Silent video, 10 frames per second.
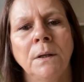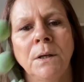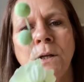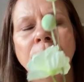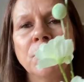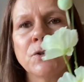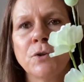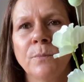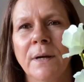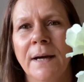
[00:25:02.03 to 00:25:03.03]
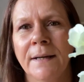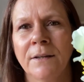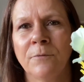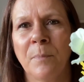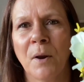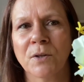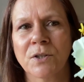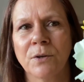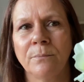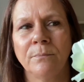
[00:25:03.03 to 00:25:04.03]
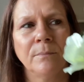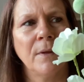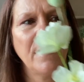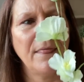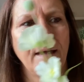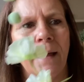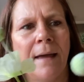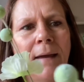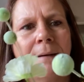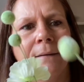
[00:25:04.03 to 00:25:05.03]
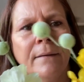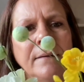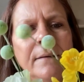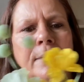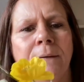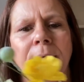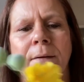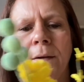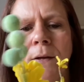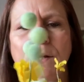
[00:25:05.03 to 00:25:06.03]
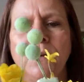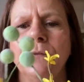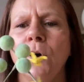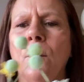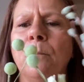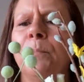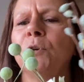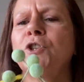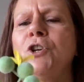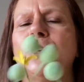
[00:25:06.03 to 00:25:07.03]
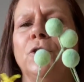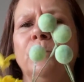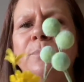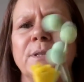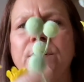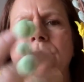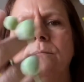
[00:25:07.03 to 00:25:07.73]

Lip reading: You've got some kind of blossom there. You've got buttercups.